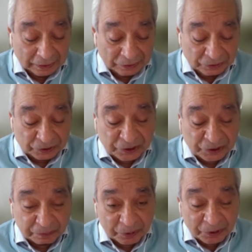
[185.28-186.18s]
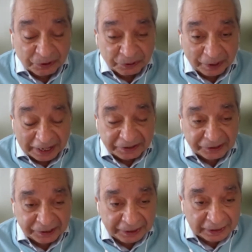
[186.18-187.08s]
your support to
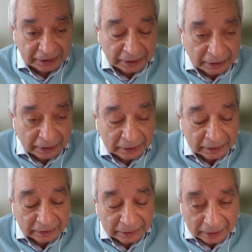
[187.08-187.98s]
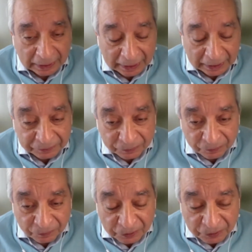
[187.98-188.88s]
ATREE, and
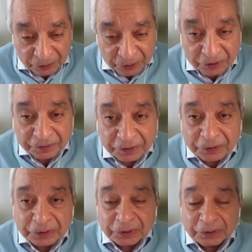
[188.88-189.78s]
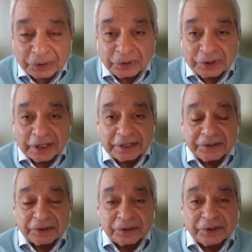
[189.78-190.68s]
for those of you who really
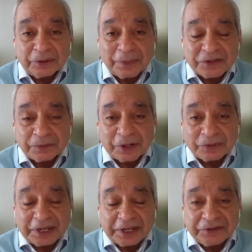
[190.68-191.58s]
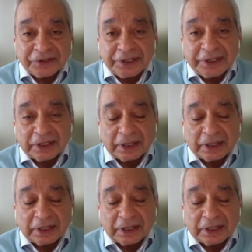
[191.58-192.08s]
don't know much about ATREE,